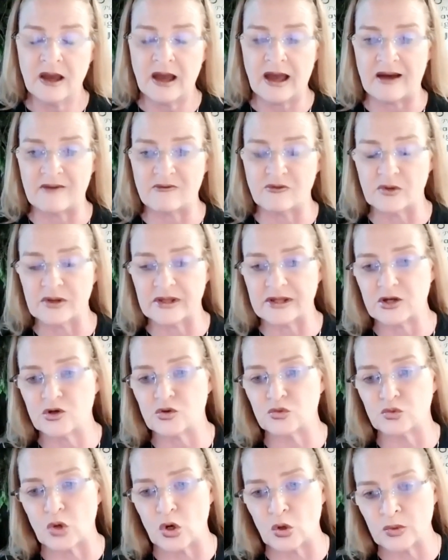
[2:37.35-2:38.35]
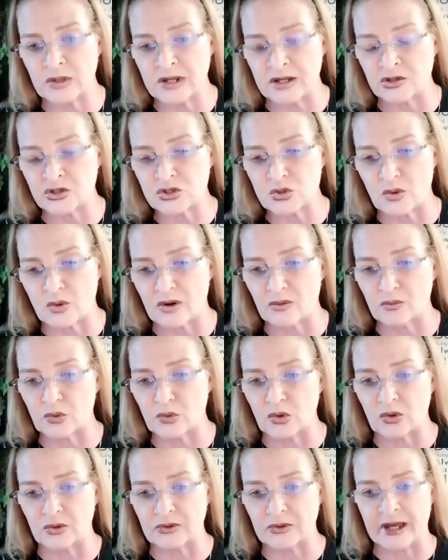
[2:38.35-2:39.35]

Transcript: have really grown into our role,